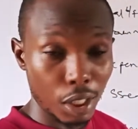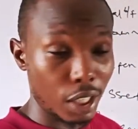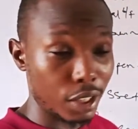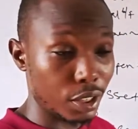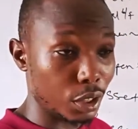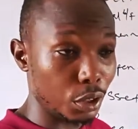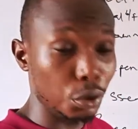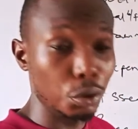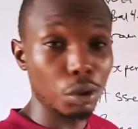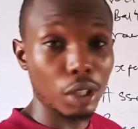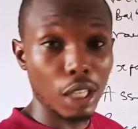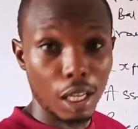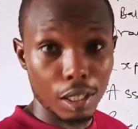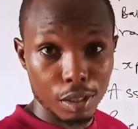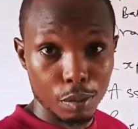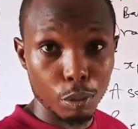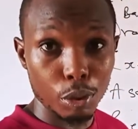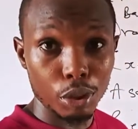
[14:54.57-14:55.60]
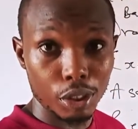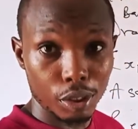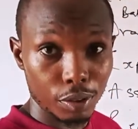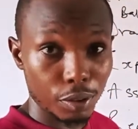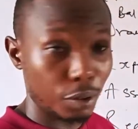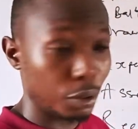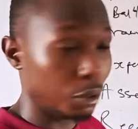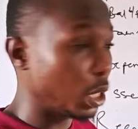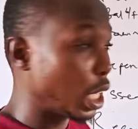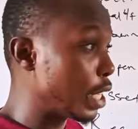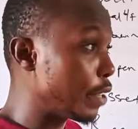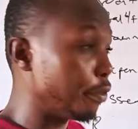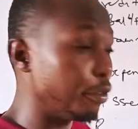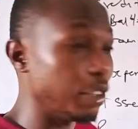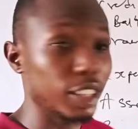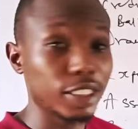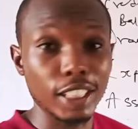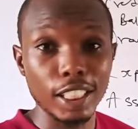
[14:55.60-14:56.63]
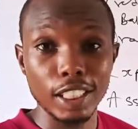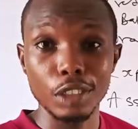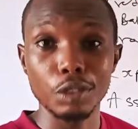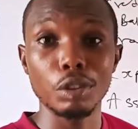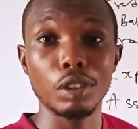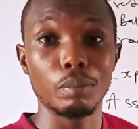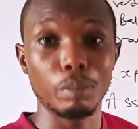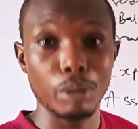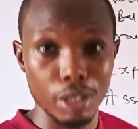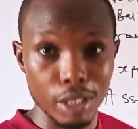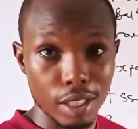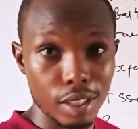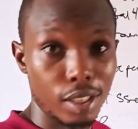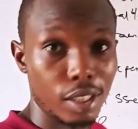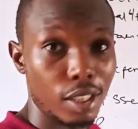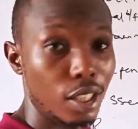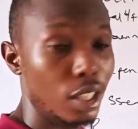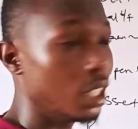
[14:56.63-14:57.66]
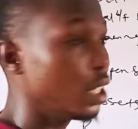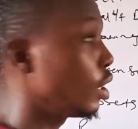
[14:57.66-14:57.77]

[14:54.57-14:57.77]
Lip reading: as the money I invested into the business.